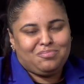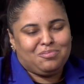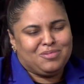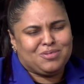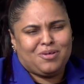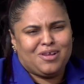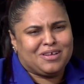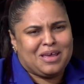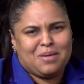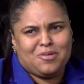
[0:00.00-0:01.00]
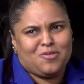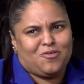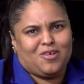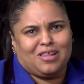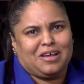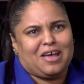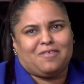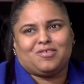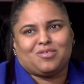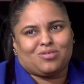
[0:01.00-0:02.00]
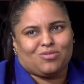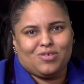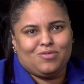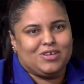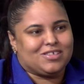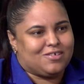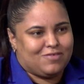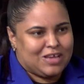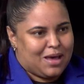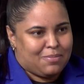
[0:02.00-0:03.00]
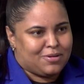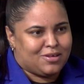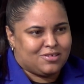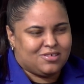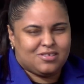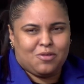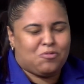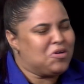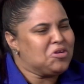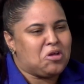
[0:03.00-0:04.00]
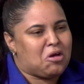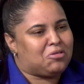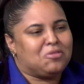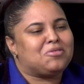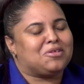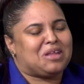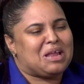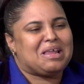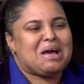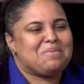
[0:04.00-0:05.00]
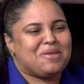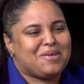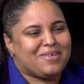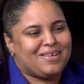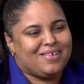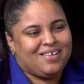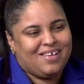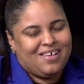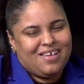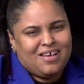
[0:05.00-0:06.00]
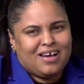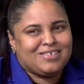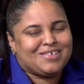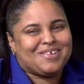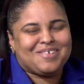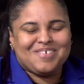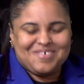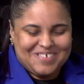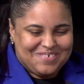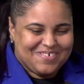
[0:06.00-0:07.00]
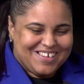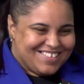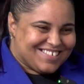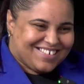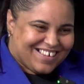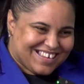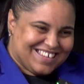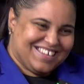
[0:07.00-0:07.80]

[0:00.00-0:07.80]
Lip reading: Miss Paula came in like after 3 weeks of it happening. She's like, what are y'all doing in that library? I said, girl, we reading to our kids.